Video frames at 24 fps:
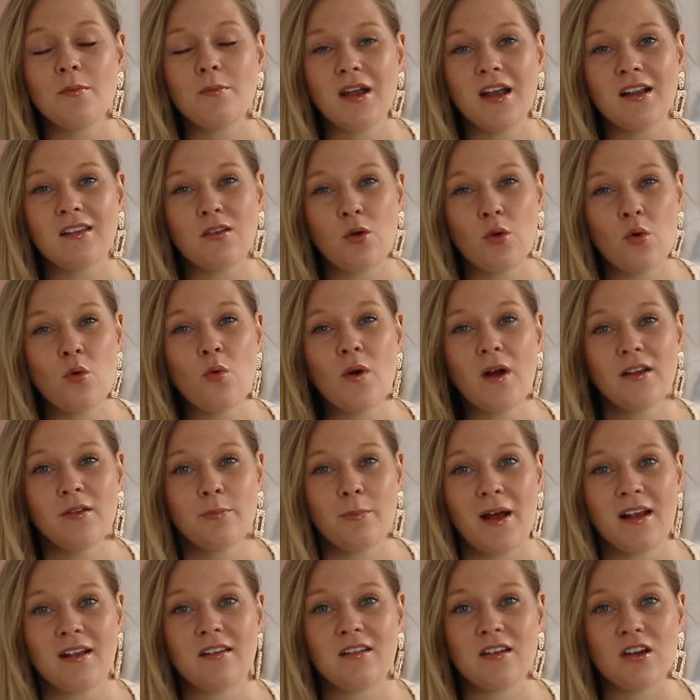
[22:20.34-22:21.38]
It's always
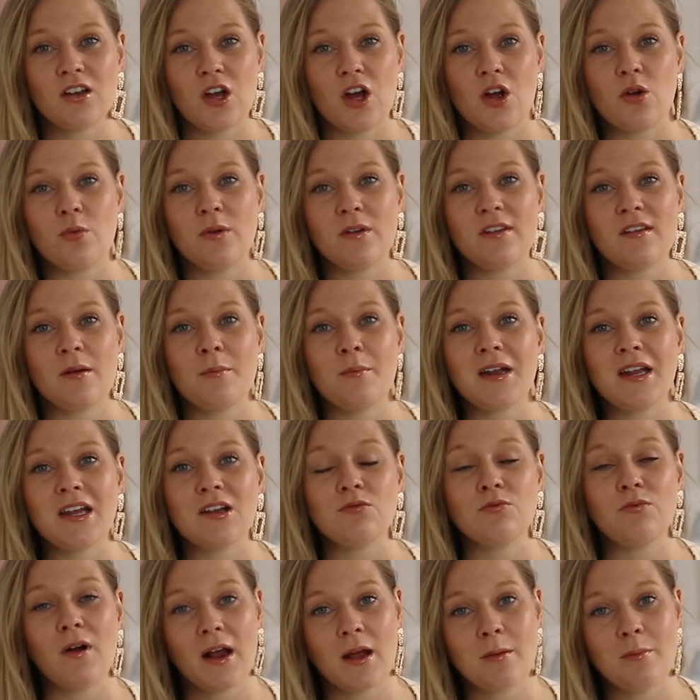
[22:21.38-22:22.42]
best to go with
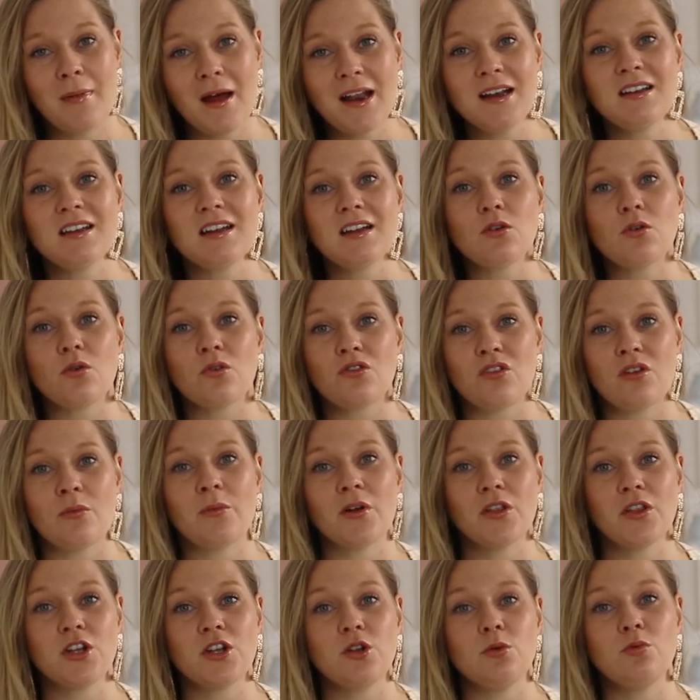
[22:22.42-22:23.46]
somebody recommended or
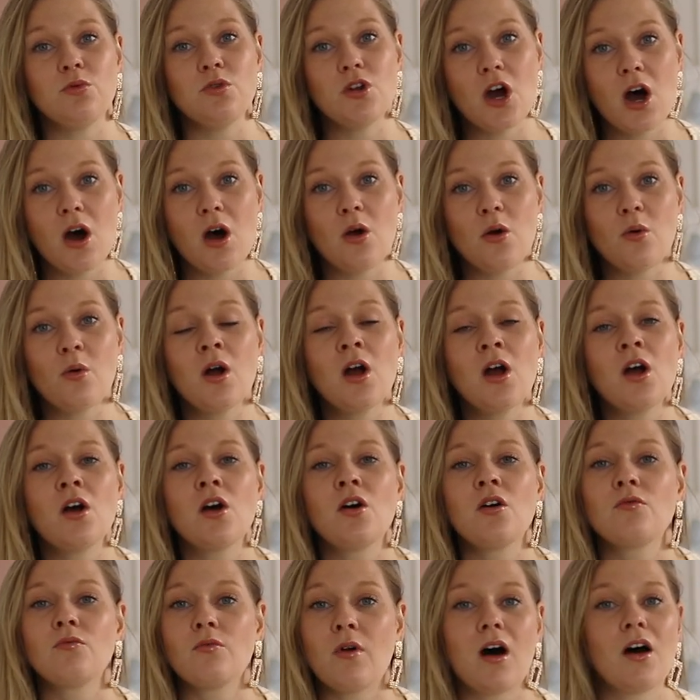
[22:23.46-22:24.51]
someone that you know
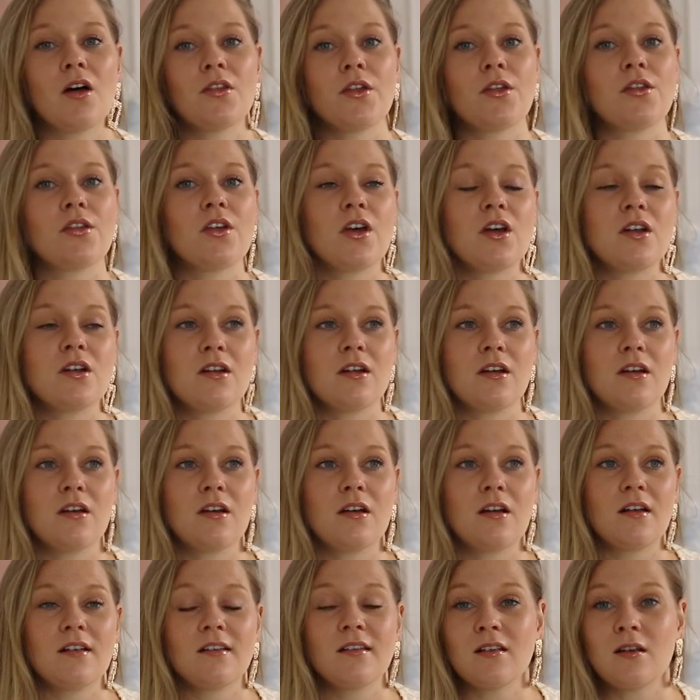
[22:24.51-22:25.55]
rather than
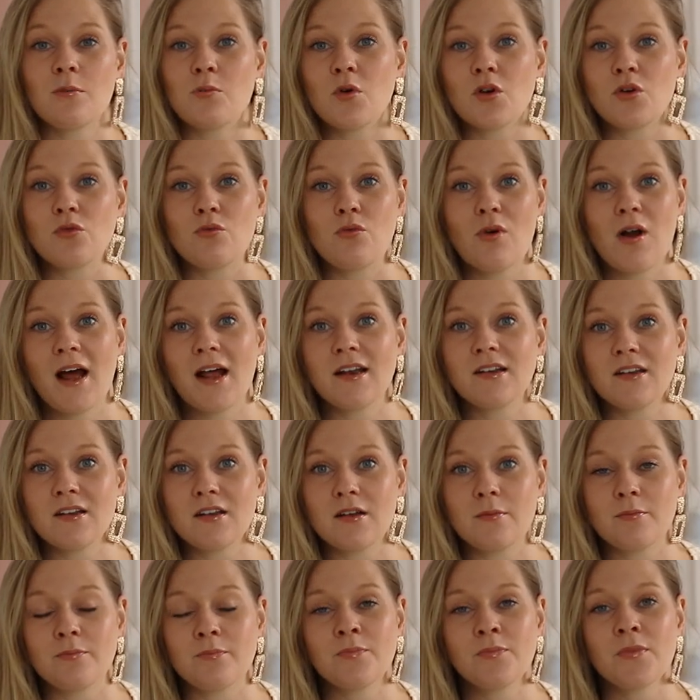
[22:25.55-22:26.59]
someone
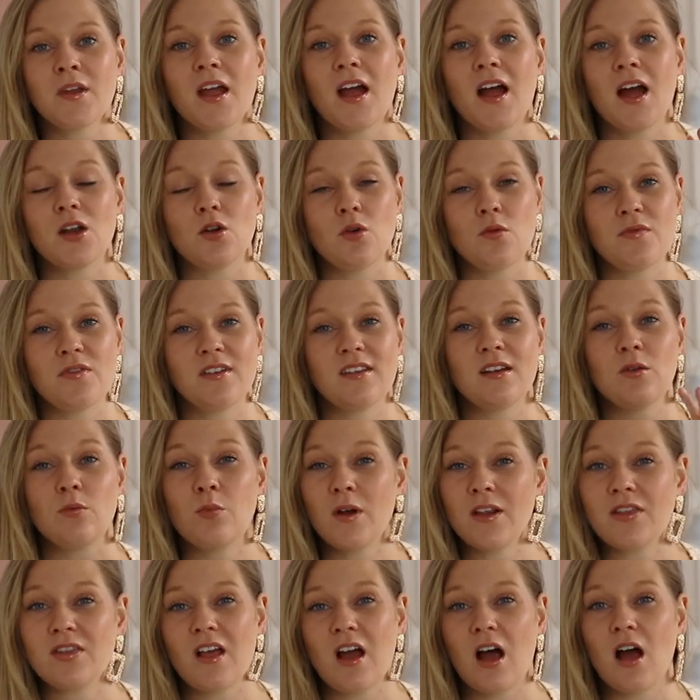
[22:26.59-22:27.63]
random. And obviously
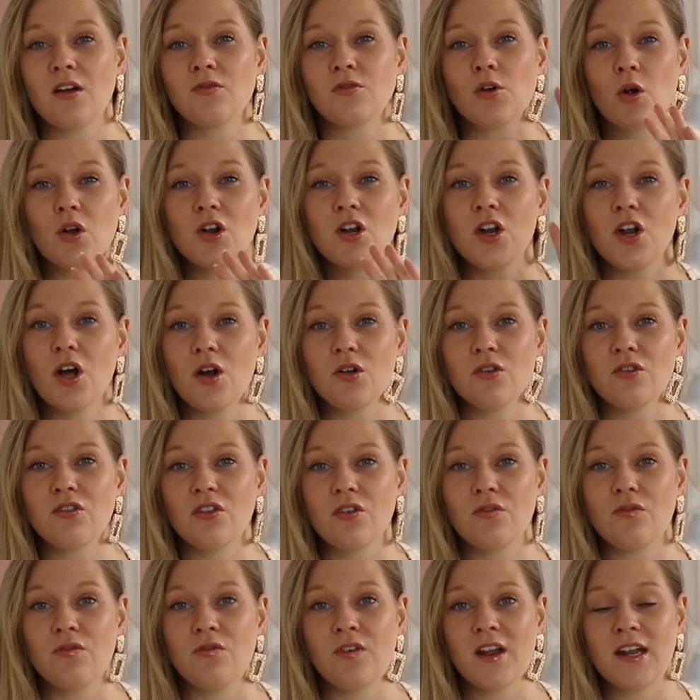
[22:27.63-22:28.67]
with that, I've got loads
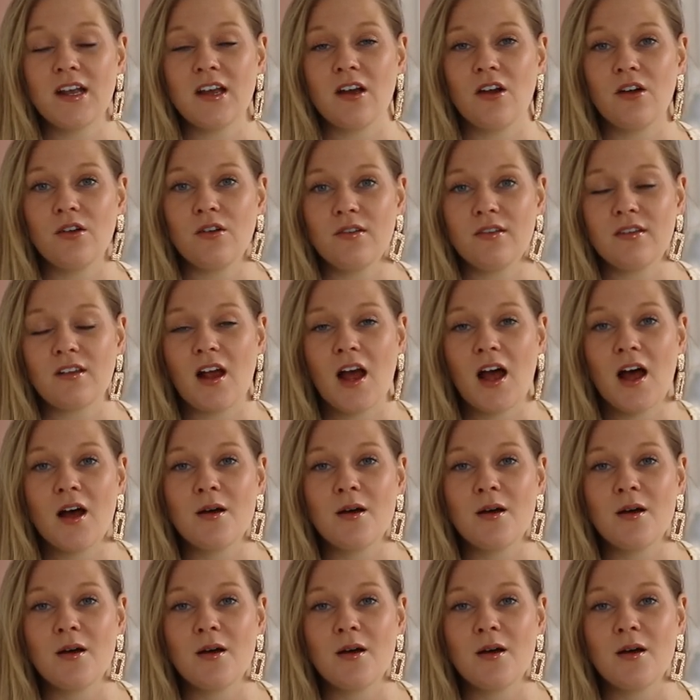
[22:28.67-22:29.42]
of videos